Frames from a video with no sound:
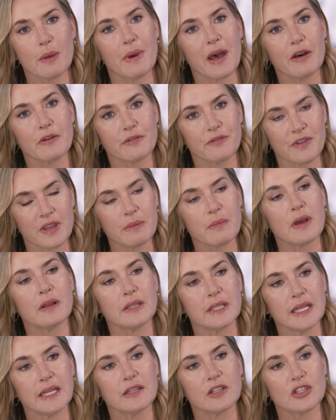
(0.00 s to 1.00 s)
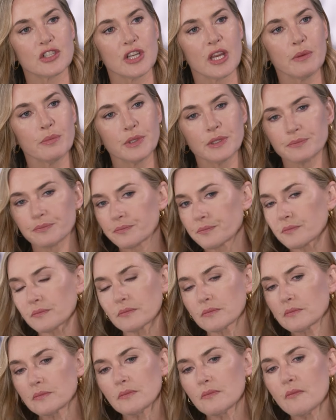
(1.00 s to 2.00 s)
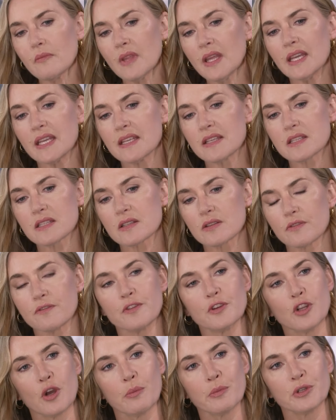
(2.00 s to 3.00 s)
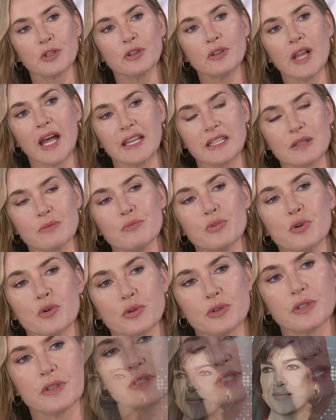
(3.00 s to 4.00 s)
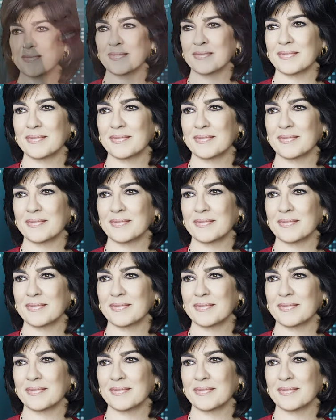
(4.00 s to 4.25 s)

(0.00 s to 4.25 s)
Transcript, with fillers: about female leadership, is phenomenal and important.